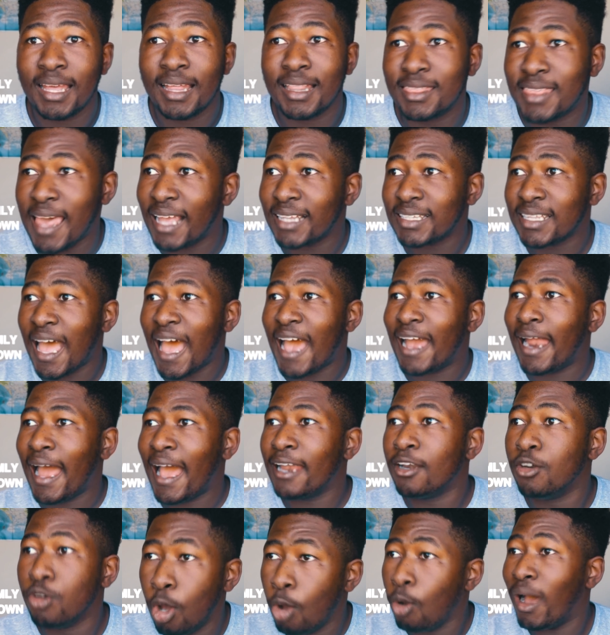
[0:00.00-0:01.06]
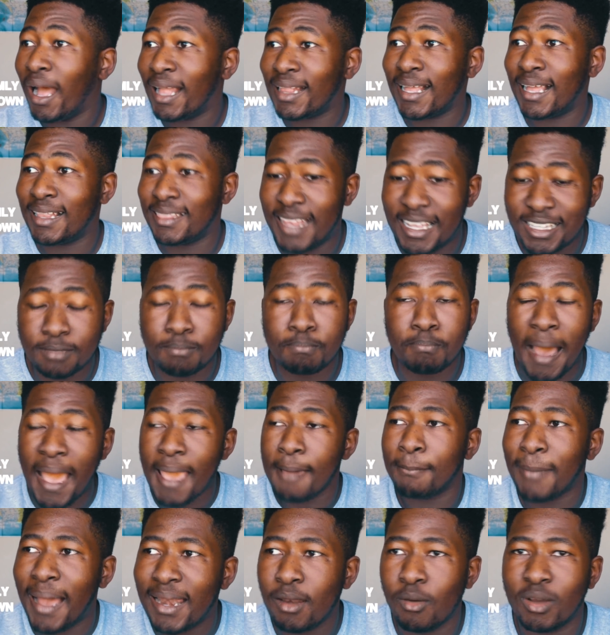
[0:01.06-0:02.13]
That I know, guys, that's my
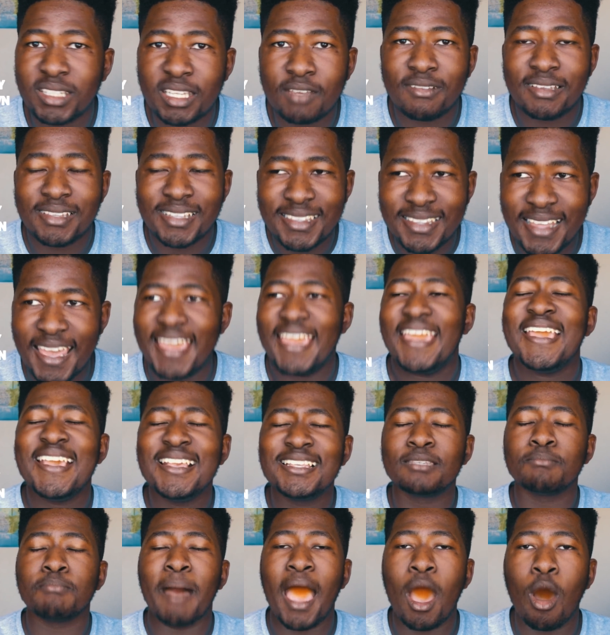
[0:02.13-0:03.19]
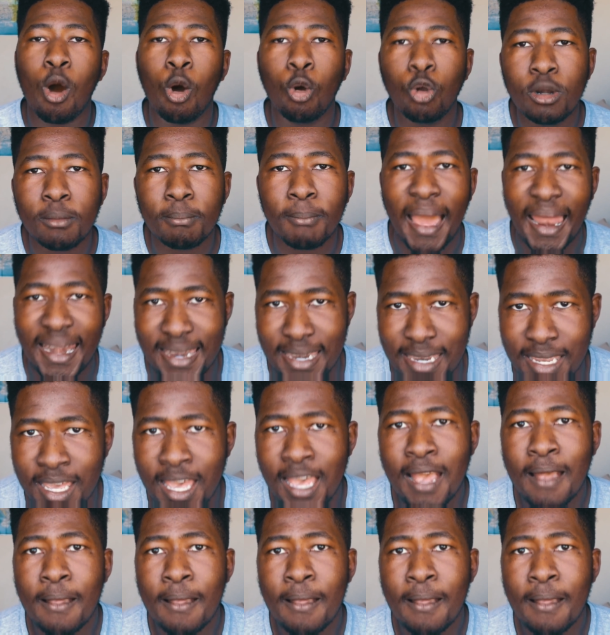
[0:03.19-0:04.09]
money. Whatever in there is my own money.